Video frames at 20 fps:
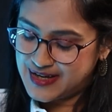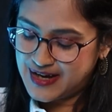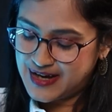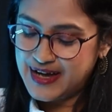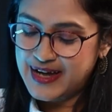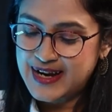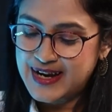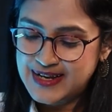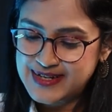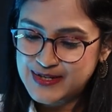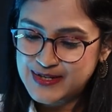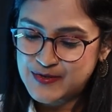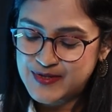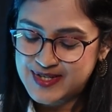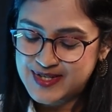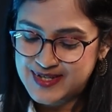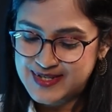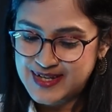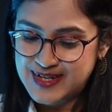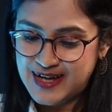Yeah, and I'll tell you,
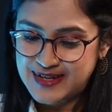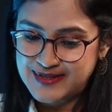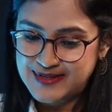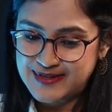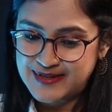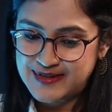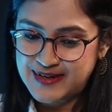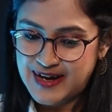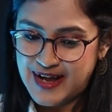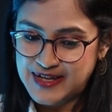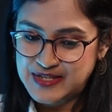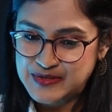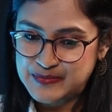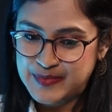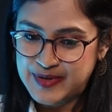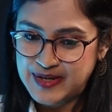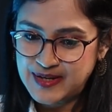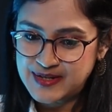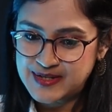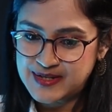there's this other
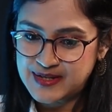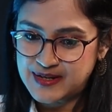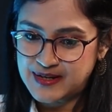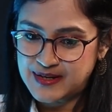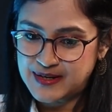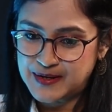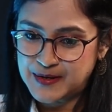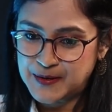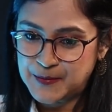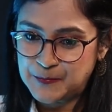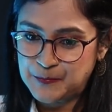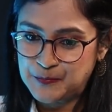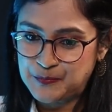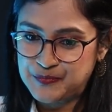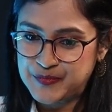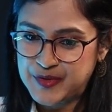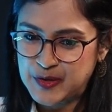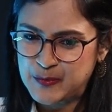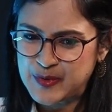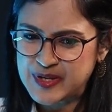aspect,
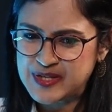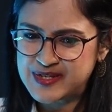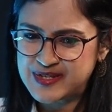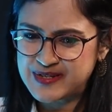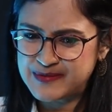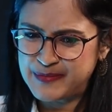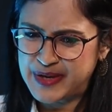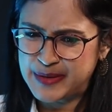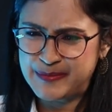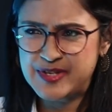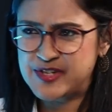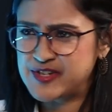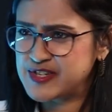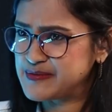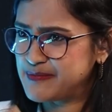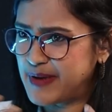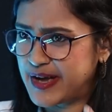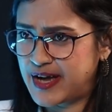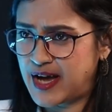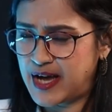which may be just my